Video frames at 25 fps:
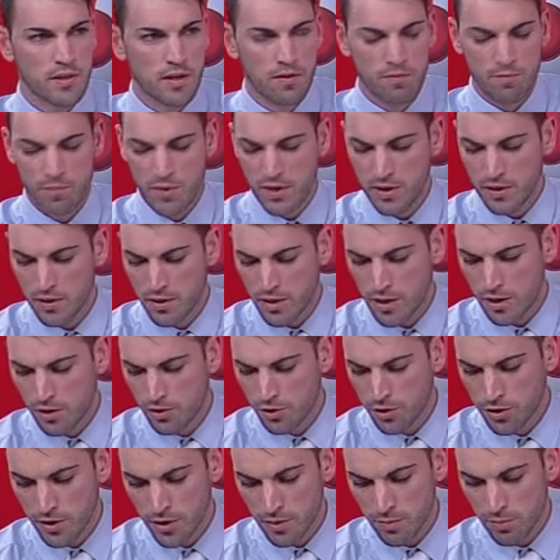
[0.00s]
I've been
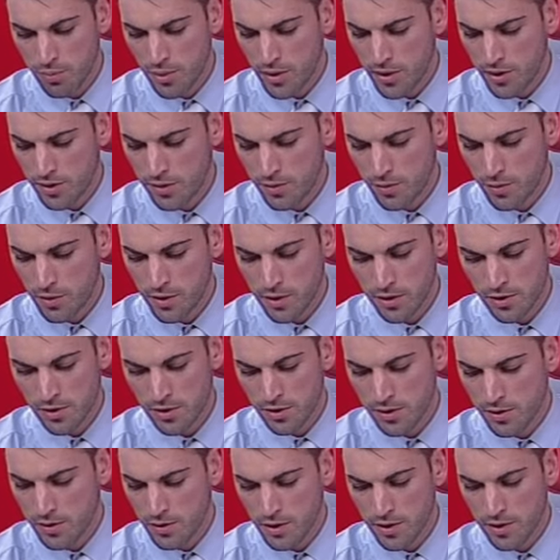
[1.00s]
ultra impressed with
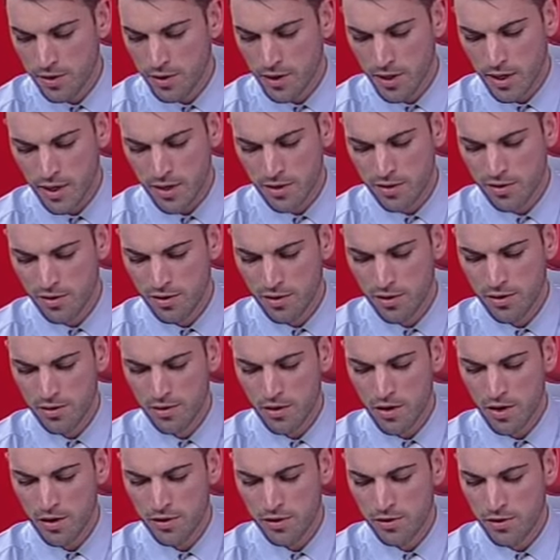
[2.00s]
this guy. His
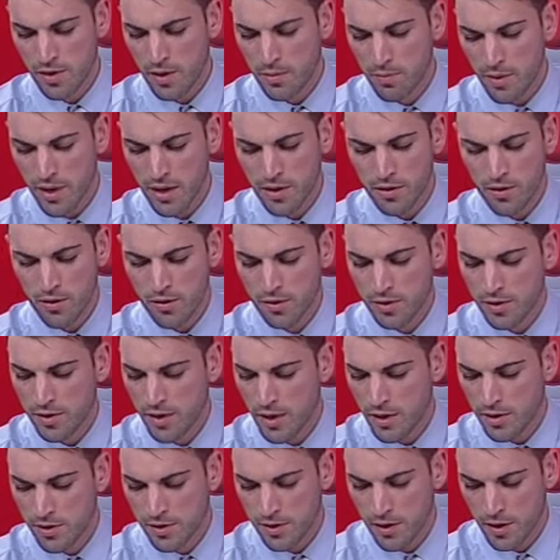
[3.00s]
last run made no
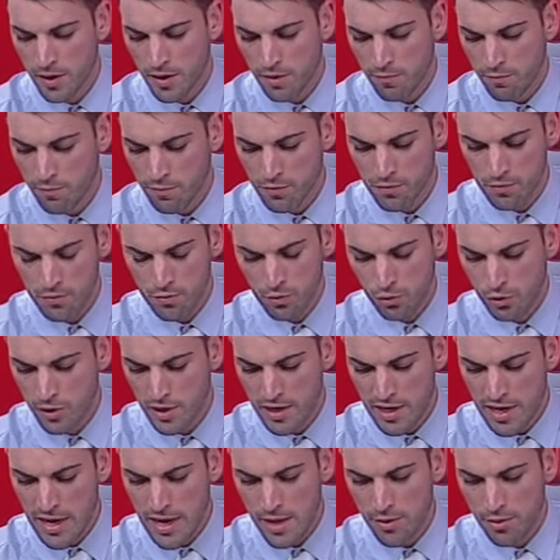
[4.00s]
sense, and I've ruled a
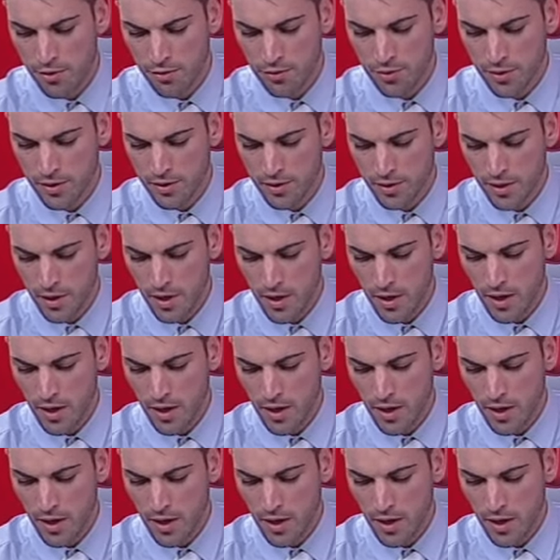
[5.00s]
line through it.